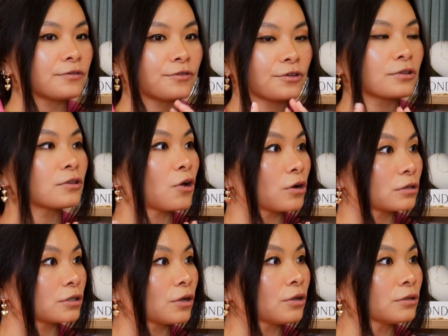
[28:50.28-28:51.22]
it for the
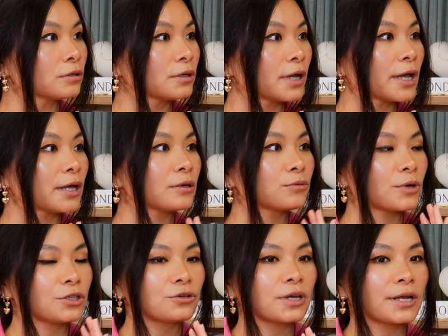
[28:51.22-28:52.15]
long haul. And
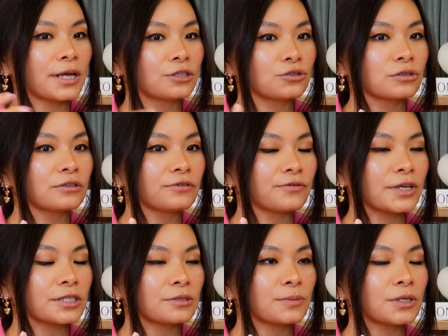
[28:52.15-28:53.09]
when you get angel
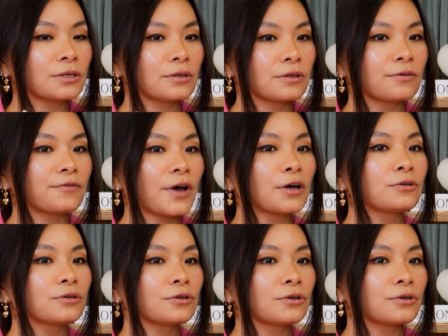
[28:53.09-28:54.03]
investment, the
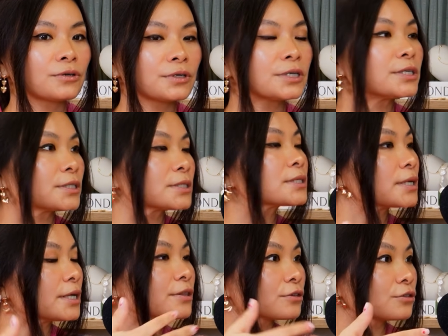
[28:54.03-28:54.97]
founder is
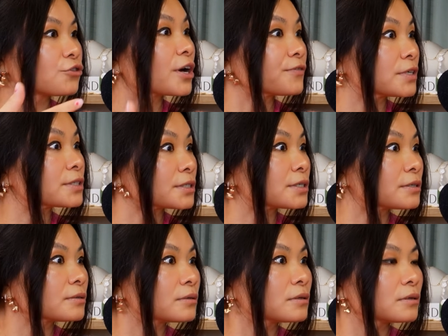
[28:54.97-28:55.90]
in the driving
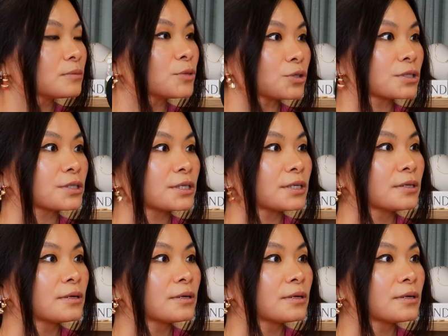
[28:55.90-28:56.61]
seat mostly.